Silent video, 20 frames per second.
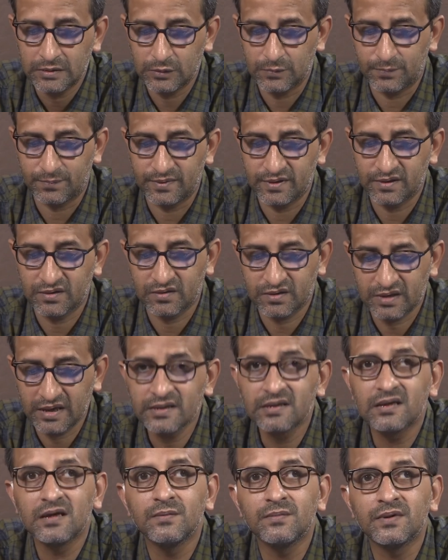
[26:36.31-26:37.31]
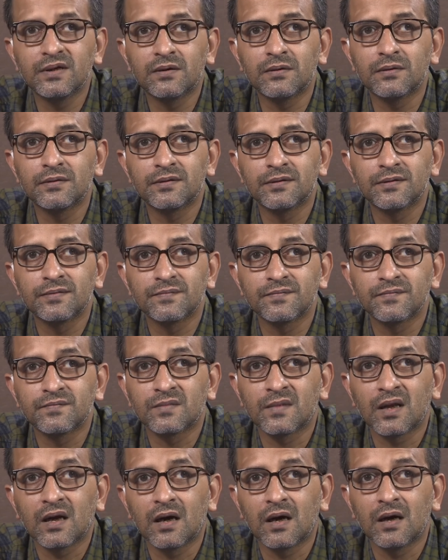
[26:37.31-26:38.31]
No, precisely because
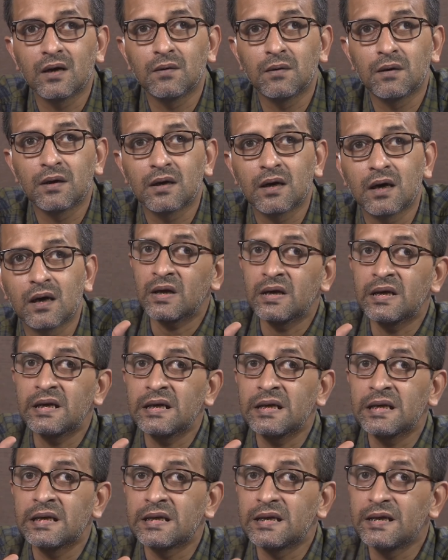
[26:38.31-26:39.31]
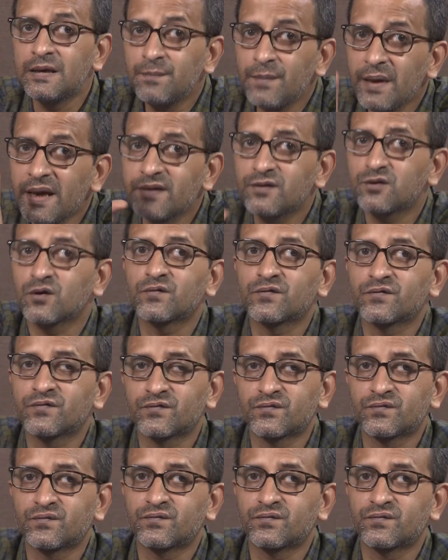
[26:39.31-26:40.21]
our image of,